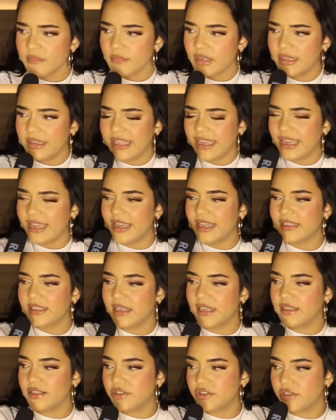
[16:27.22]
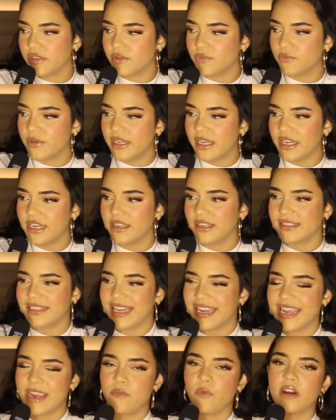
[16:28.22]
Like, it's just ridiculous
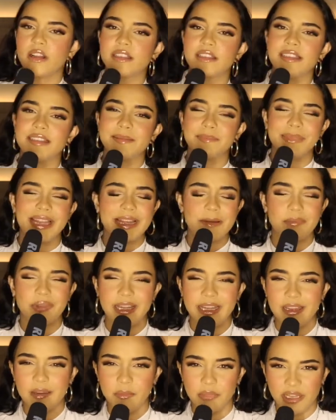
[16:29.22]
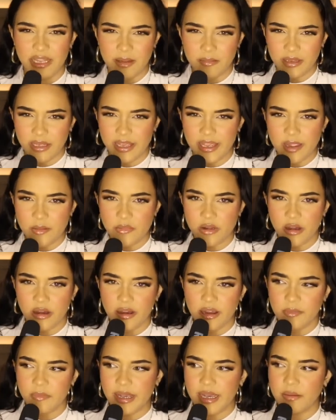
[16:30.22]
that he wants to, like, play the blame game
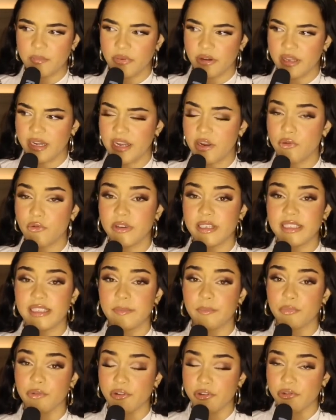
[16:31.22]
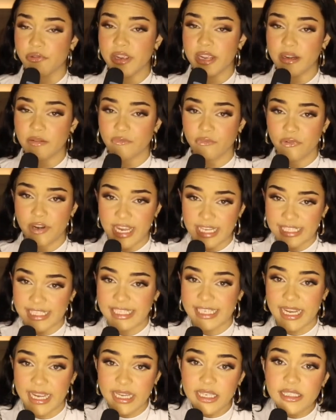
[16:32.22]
on Bad Bunny, who is a Puerto Rican
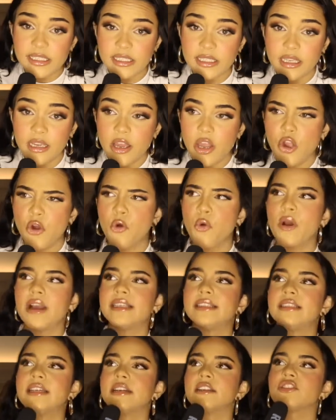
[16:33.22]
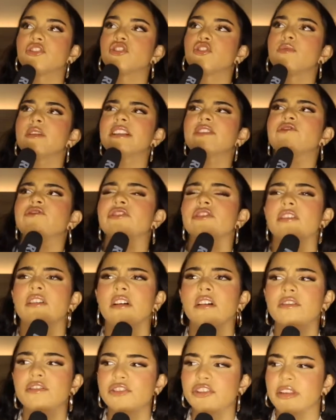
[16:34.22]
resident, who has done so much for the
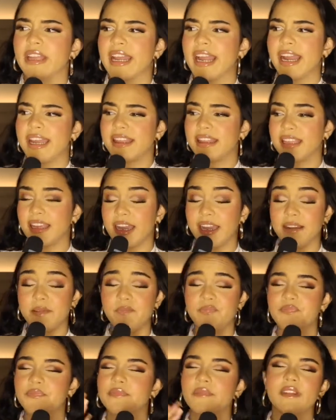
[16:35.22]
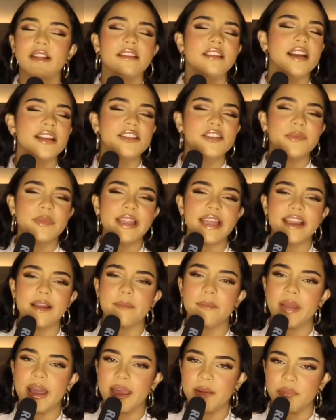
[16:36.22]
culture. Like, I not to be, like, a
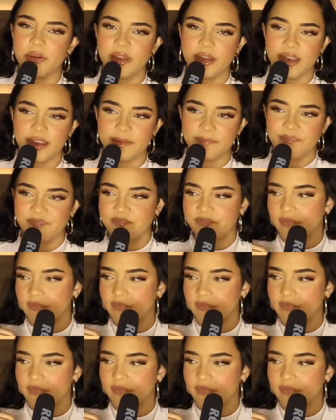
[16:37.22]
Bad Bunny,